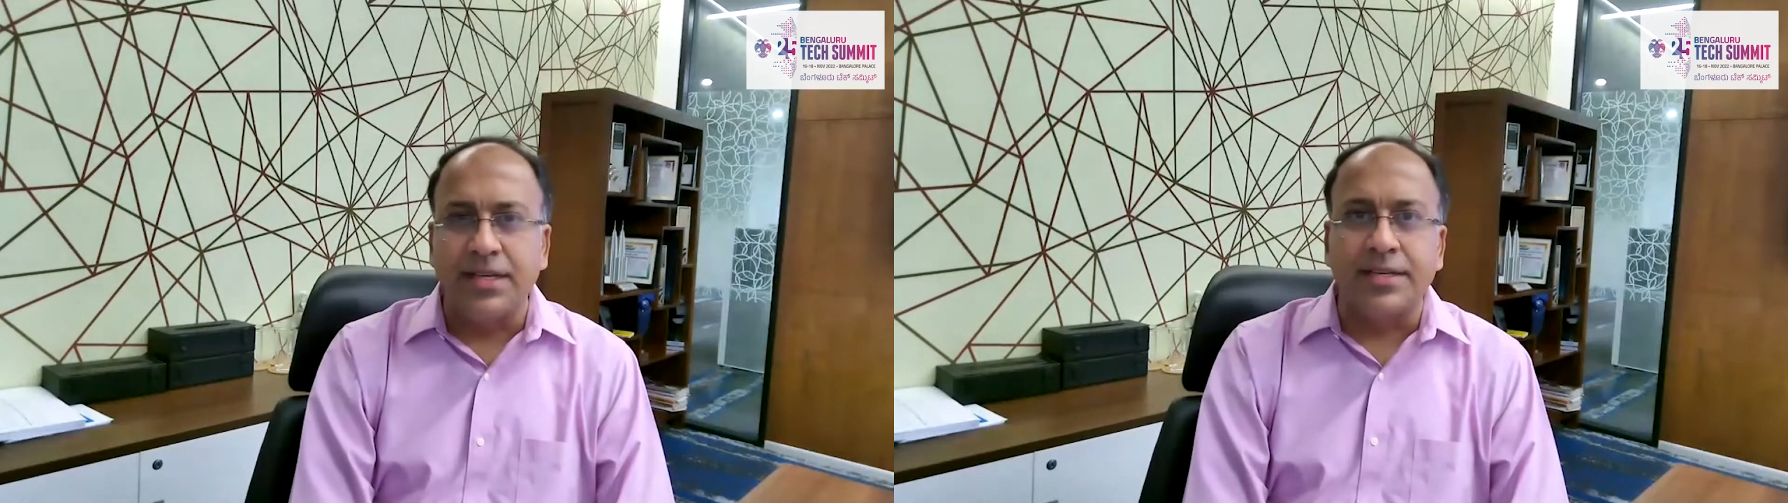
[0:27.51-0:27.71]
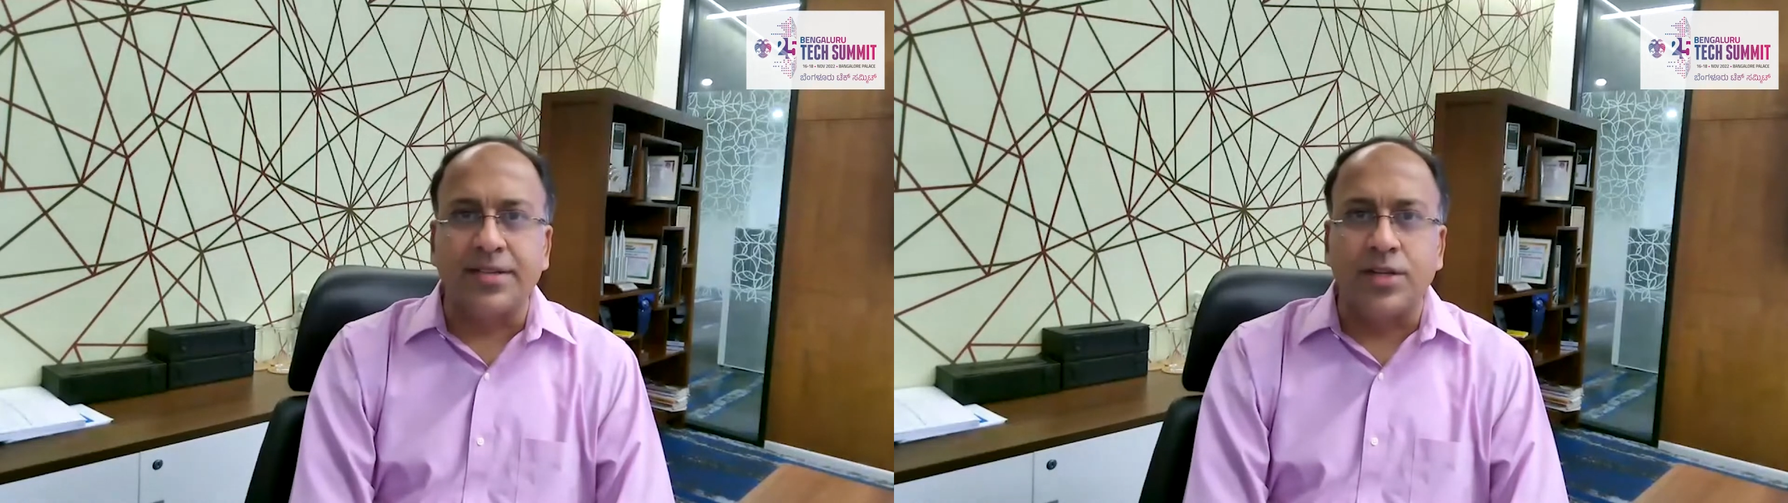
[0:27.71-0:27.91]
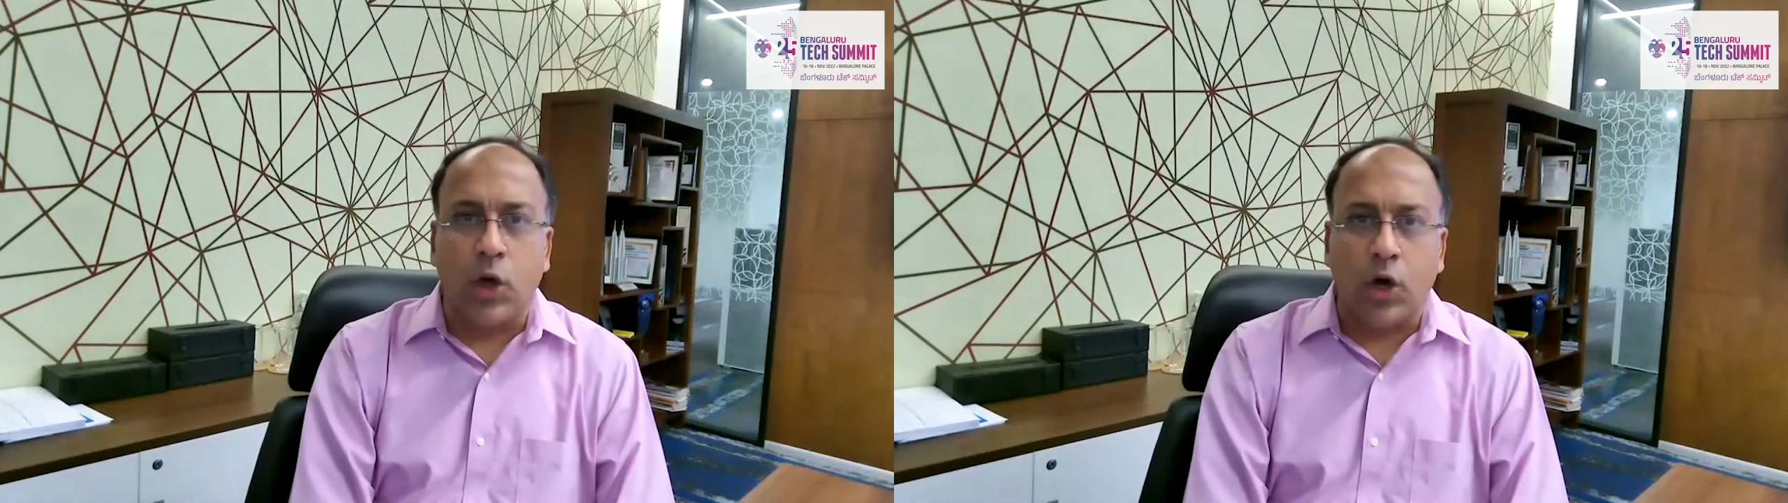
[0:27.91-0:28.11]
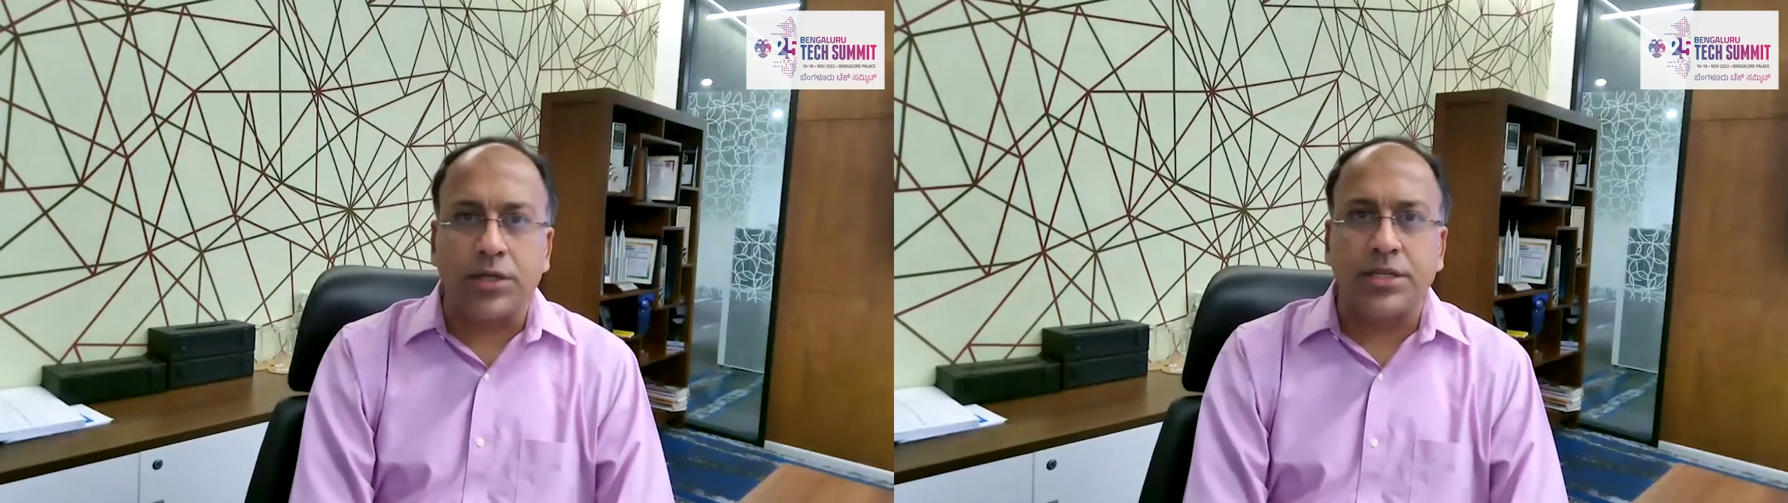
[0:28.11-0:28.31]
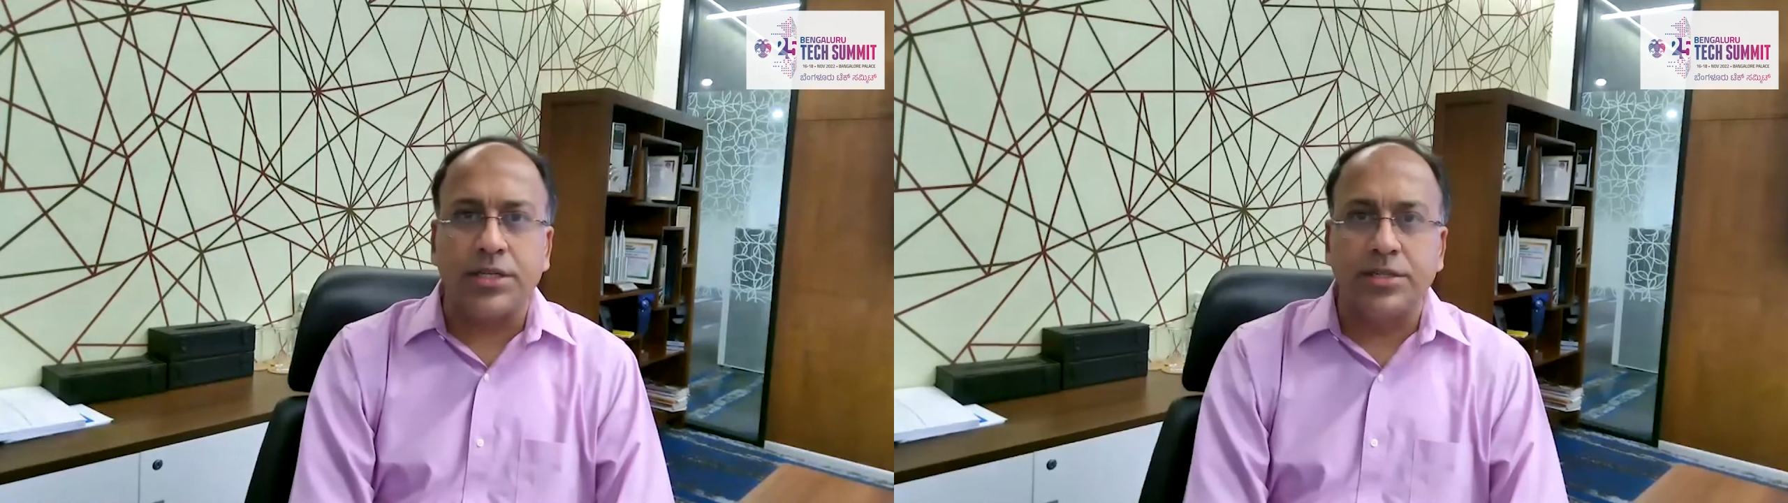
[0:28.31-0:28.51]
there's a
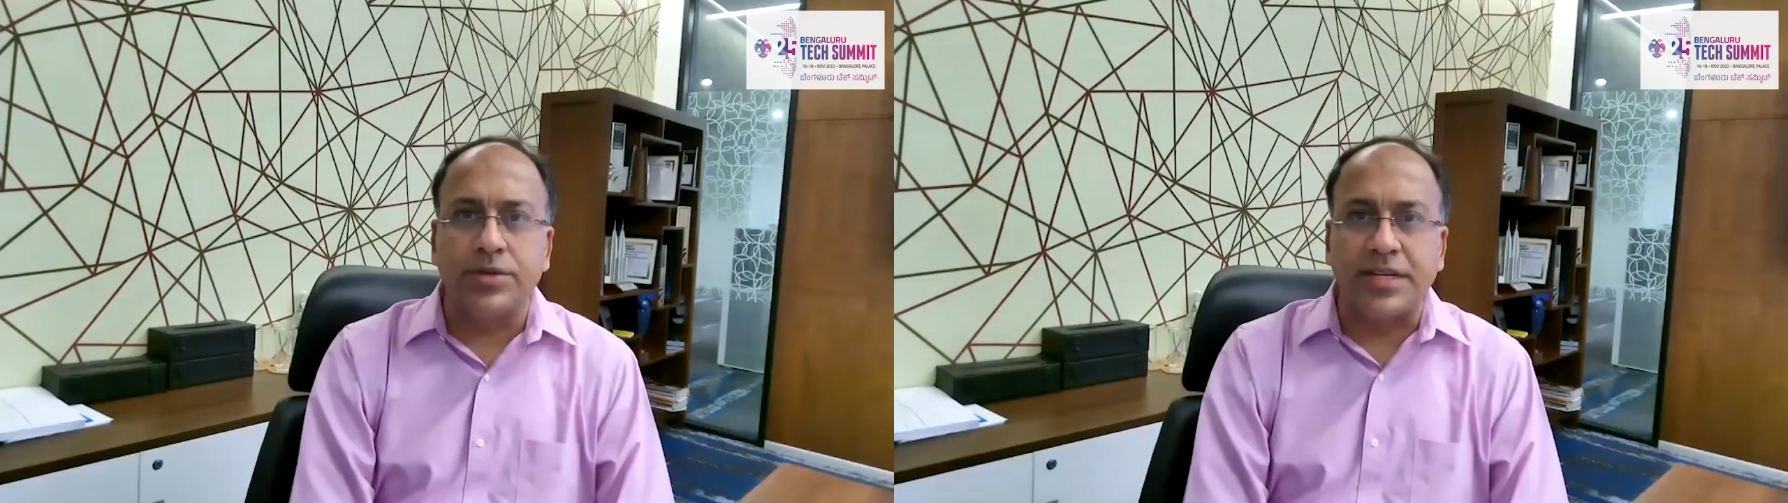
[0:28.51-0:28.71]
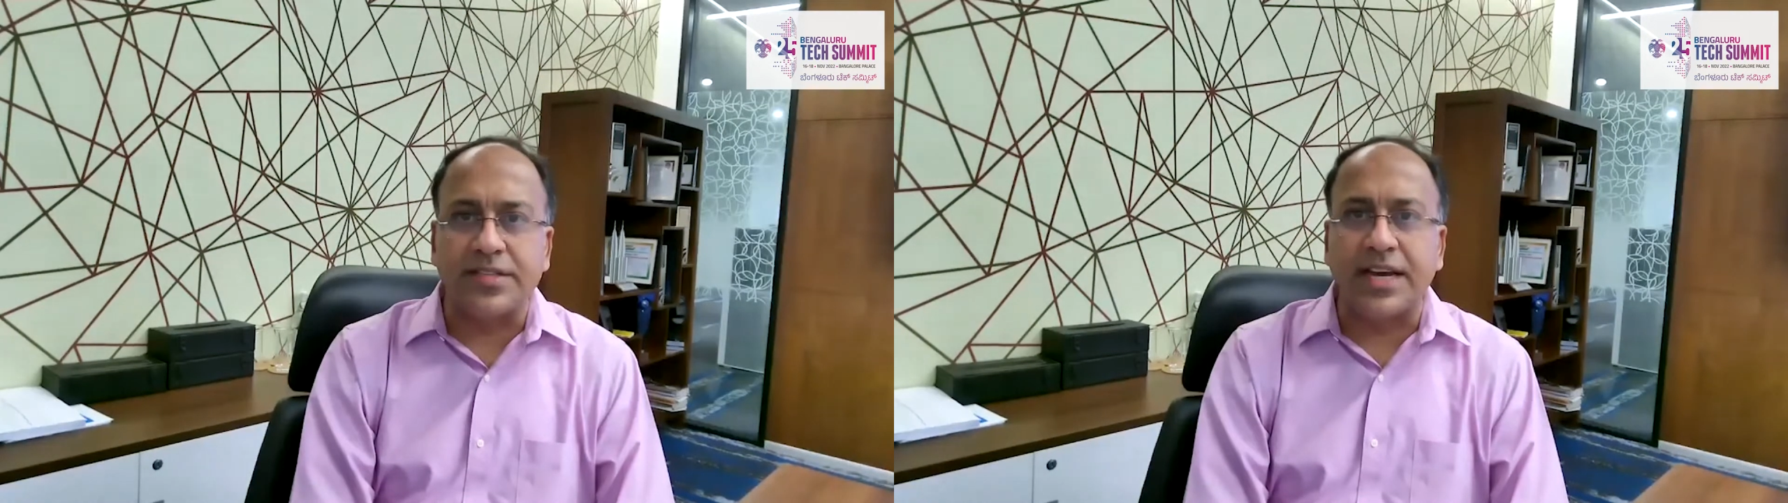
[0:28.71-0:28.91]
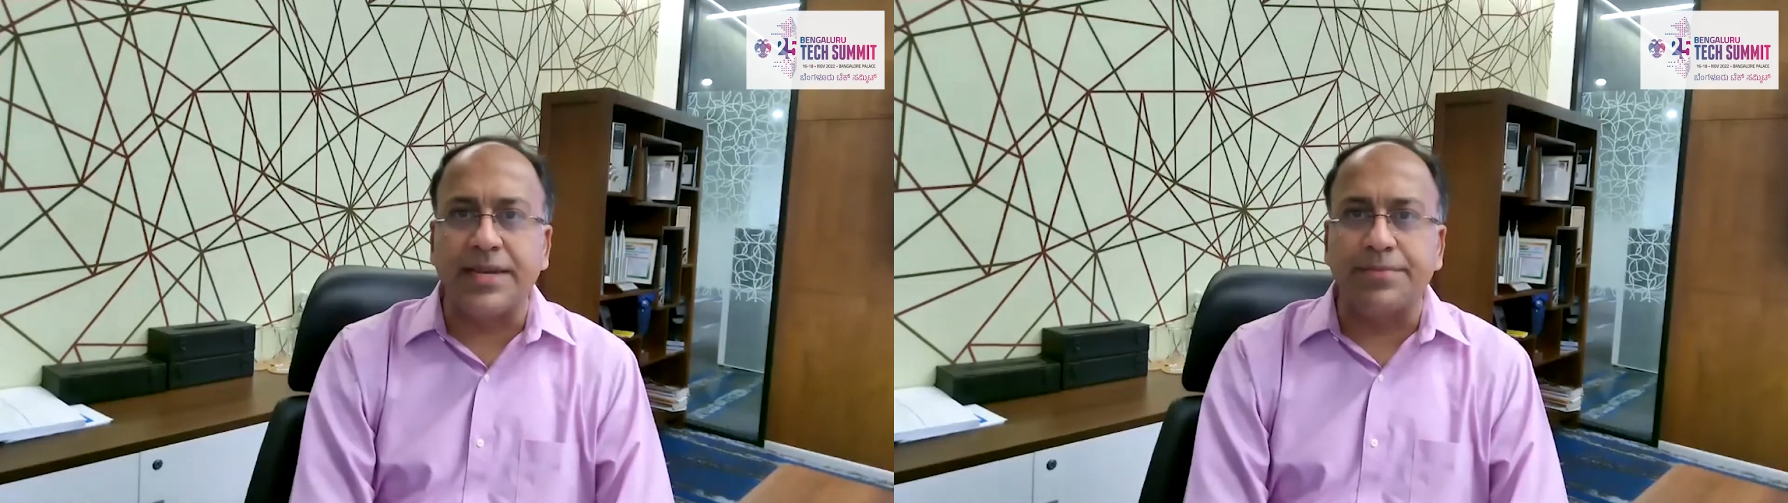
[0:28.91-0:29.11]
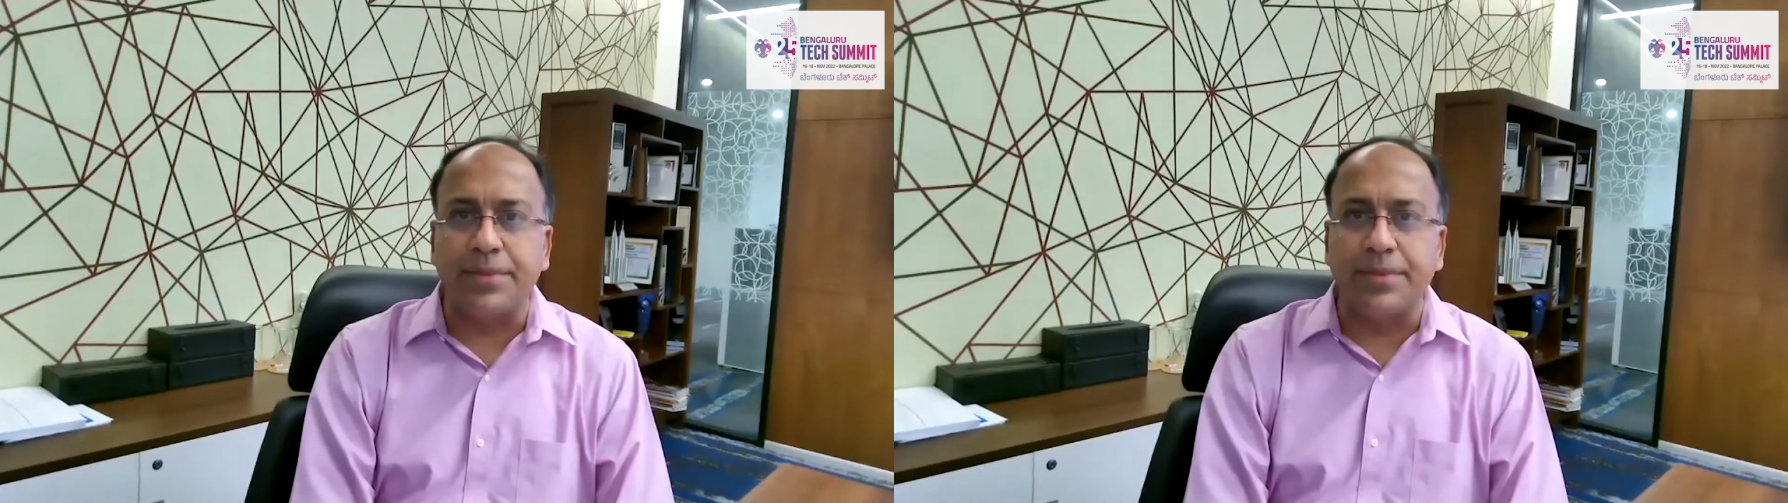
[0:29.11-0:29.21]
lot to understand,